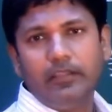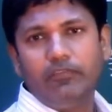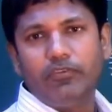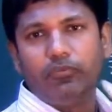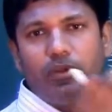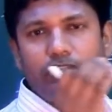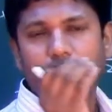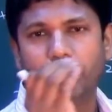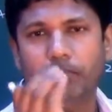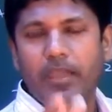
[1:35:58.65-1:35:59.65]
Once
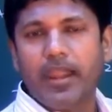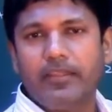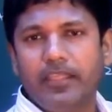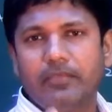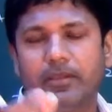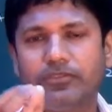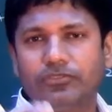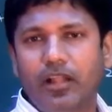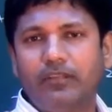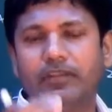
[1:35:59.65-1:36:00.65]
you pair them and
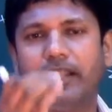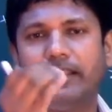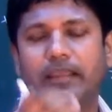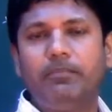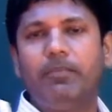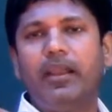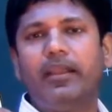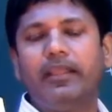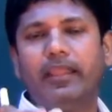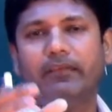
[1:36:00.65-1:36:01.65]
solve it and then pair
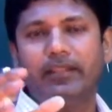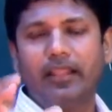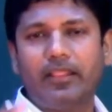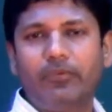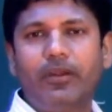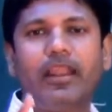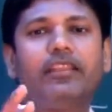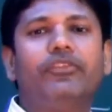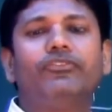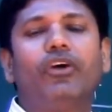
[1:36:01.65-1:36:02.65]
it again with another one and
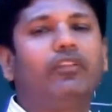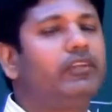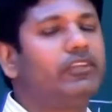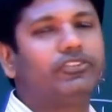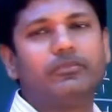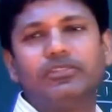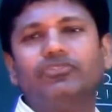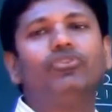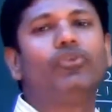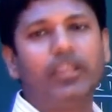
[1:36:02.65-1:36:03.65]
then solve it, it's going to be
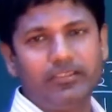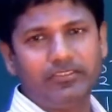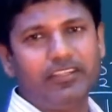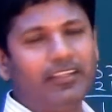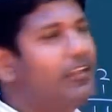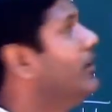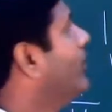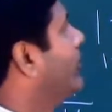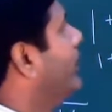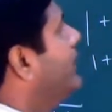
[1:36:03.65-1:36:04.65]
so easy.
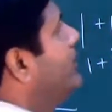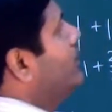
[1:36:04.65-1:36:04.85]
Okay?